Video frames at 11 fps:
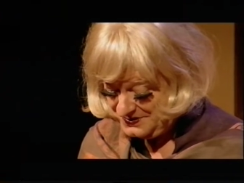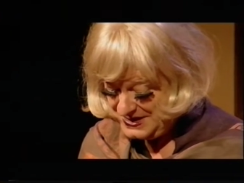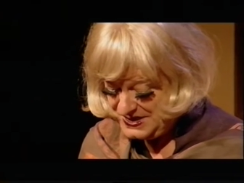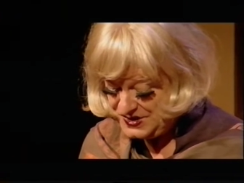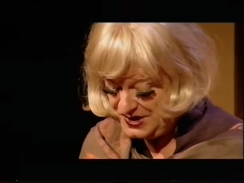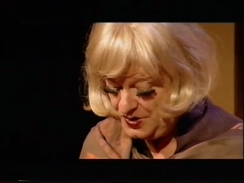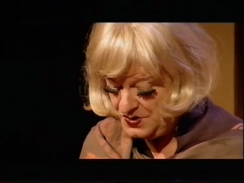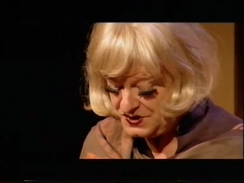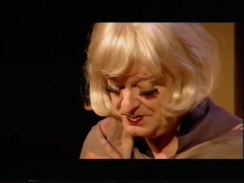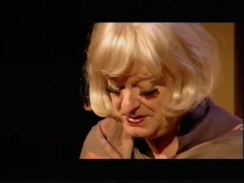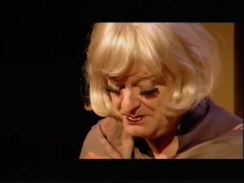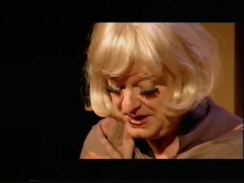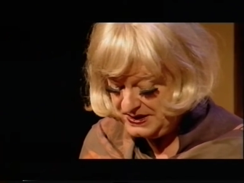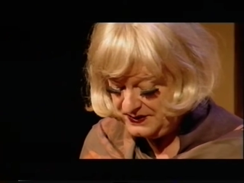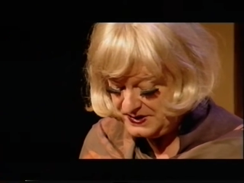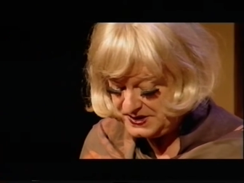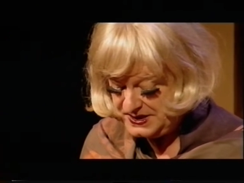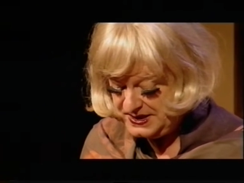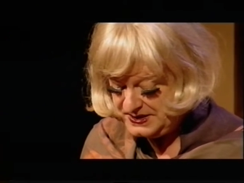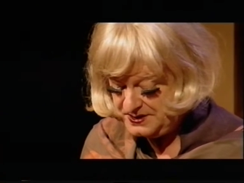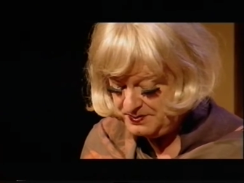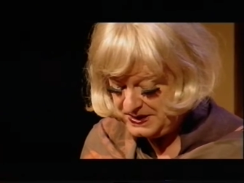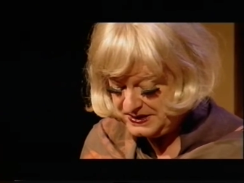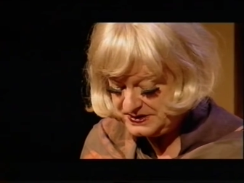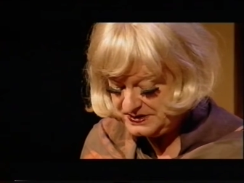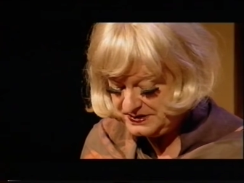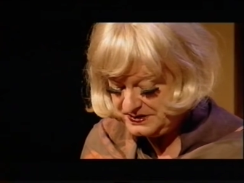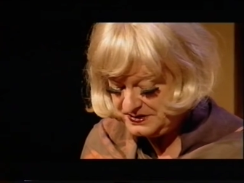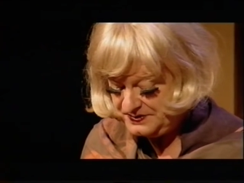He still owes me money, the sleazy bastard.